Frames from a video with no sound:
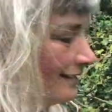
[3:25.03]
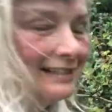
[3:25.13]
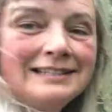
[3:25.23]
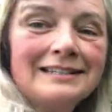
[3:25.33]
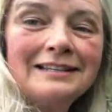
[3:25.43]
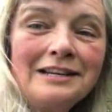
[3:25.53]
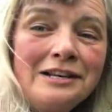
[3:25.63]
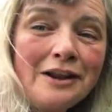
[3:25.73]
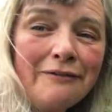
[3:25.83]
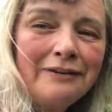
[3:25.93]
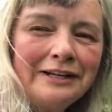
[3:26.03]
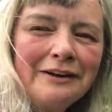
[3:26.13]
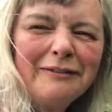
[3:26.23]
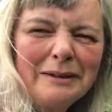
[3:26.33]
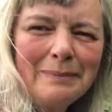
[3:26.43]
This is a lovely,
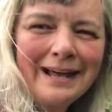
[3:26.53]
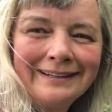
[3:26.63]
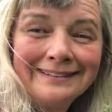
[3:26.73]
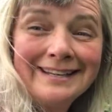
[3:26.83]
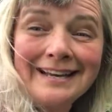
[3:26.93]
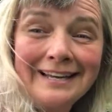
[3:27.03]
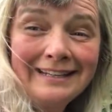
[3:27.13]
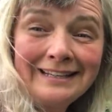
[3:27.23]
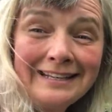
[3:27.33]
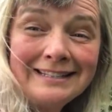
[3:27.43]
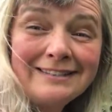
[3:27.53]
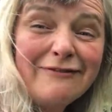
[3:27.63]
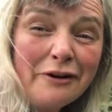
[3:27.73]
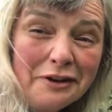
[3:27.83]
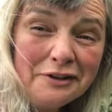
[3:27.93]
lovely plant, and it's
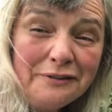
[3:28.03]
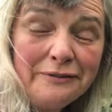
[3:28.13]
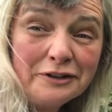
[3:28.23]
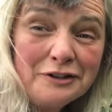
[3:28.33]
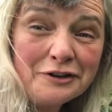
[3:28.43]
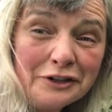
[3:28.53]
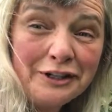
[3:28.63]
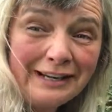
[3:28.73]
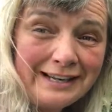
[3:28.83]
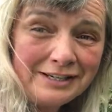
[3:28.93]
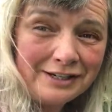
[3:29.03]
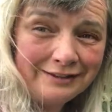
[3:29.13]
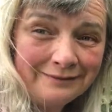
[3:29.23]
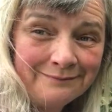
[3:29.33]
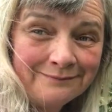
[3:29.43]
very good for circulation.